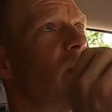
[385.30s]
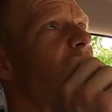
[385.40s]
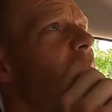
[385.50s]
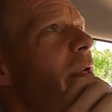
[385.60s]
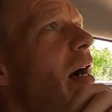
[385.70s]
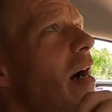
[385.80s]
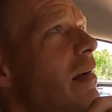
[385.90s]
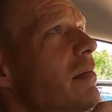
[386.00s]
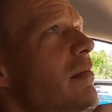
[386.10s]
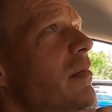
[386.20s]
Maybe not.
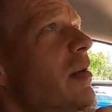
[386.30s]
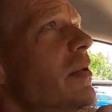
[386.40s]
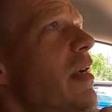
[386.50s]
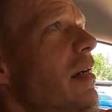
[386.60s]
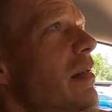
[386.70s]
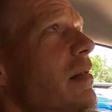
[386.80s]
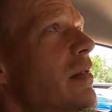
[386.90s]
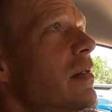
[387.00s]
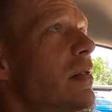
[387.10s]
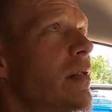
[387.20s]
Maybe not.
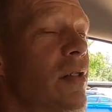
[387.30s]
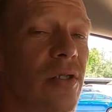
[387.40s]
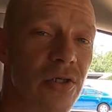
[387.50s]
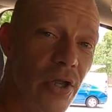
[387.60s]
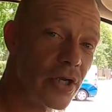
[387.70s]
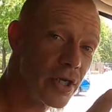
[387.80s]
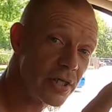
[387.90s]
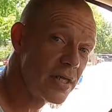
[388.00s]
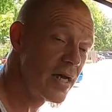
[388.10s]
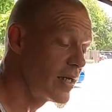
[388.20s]
So the
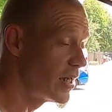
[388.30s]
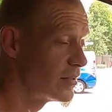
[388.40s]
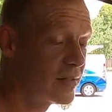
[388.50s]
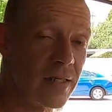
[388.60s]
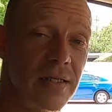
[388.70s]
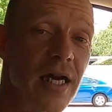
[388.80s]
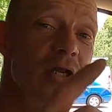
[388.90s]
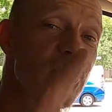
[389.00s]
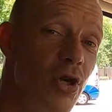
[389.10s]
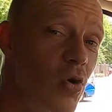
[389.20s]
good thing is, is that they
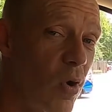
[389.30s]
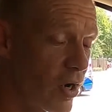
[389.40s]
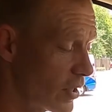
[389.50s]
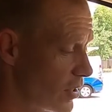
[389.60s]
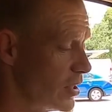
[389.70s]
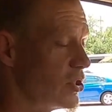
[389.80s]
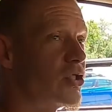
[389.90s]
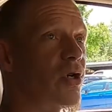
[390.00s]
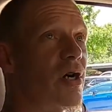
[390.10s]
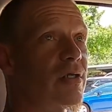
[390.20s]
do work in these
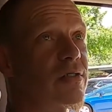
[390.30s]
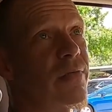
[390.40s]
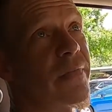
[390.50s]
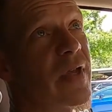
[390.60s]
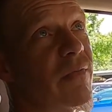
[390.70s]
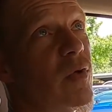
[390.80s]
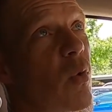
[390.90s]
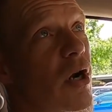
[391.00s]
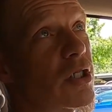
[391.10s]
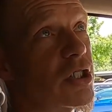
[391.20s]
trucks. If you
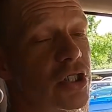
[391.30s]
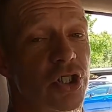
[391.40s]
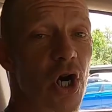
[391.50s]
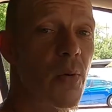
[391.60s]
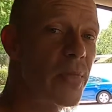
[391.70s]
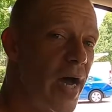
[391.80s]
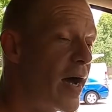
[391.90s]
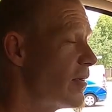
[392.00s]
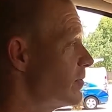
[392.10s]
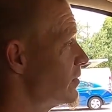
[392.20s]
want to just jump
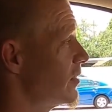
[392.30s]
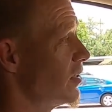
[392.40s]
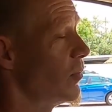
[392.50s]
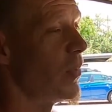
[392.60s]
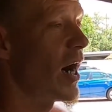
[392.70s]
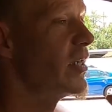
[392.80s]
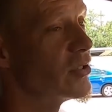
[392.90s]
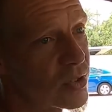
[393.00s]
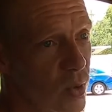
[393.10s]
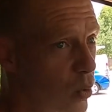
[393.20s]
down, buy you
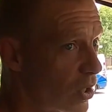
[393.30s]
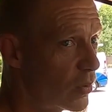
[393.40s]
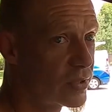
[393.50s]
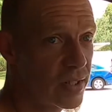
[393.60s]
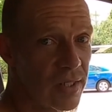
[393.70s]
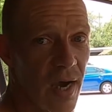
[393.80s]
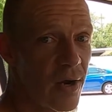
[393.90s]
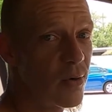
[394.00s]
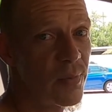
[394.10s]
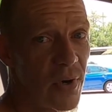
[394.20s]
some quick ones at the auto